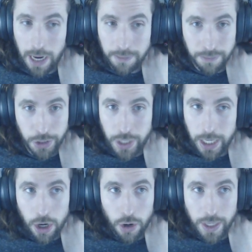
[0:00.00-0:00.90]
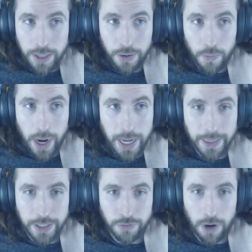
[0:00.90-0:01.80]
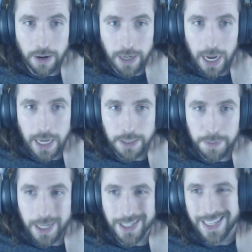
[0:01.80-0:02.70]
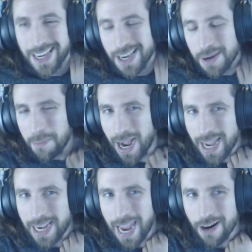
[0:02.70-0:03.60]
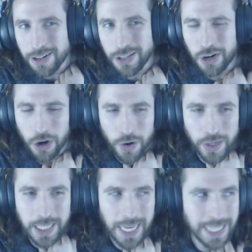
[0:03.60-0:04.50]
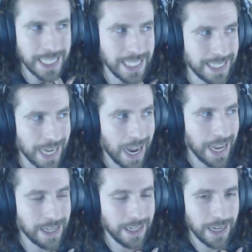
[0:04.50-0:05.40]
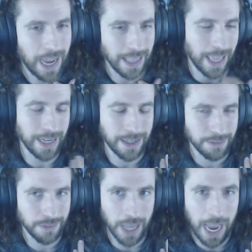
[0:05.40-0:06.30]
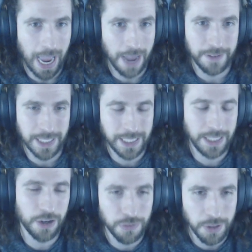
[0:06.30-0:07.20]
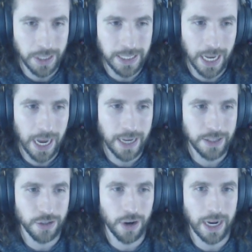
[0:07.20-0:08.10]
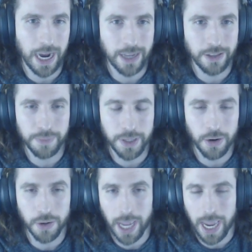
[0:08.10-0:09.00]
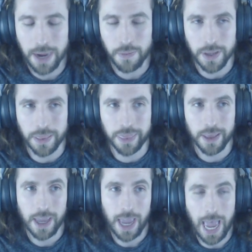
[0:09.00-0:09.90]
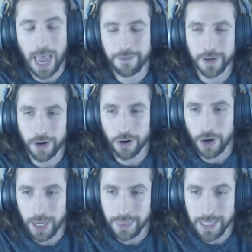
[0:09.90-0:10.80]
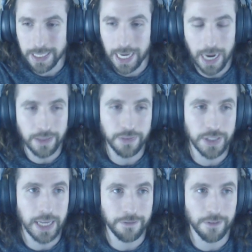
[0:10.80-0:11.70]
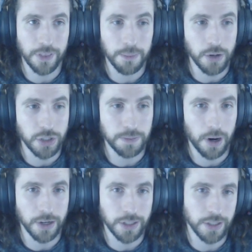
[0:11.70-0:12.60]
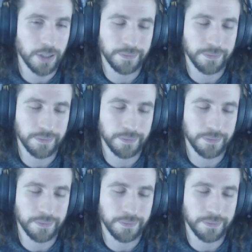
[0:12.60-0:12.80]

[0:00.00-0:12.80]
you can go either way in this route, guys, because my character currently isn't dying. Like, I haven't seen her really die, so I kind of been okay with having her in this kind of state for the most part. So